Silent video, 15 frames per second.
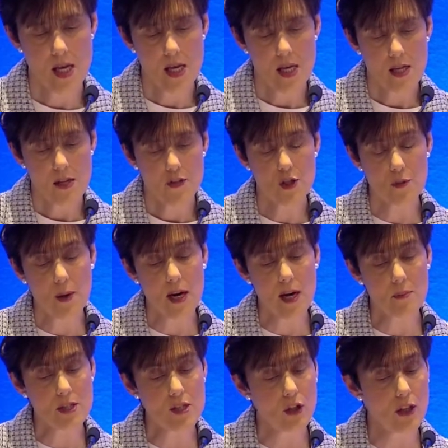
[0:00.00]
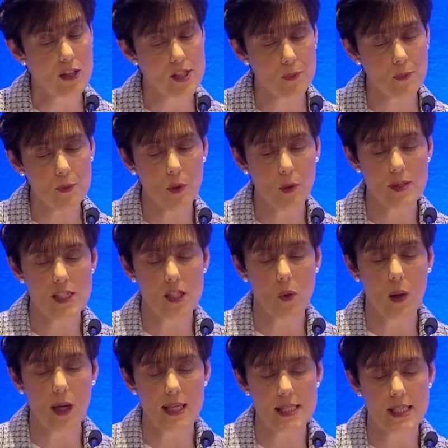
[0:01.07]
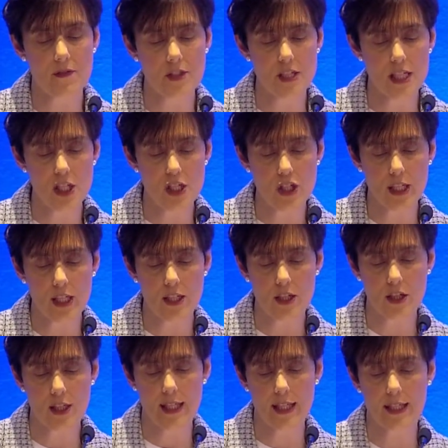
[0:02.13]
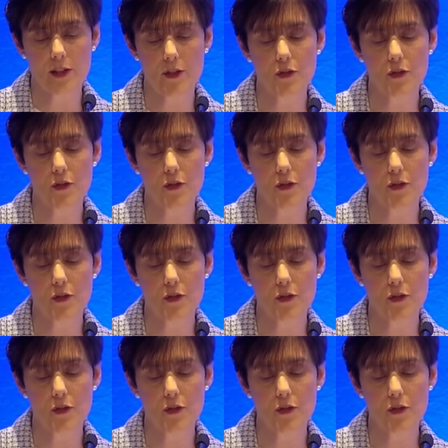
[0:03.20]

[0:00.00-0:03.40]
The department also promotes the quality of teaching and learning through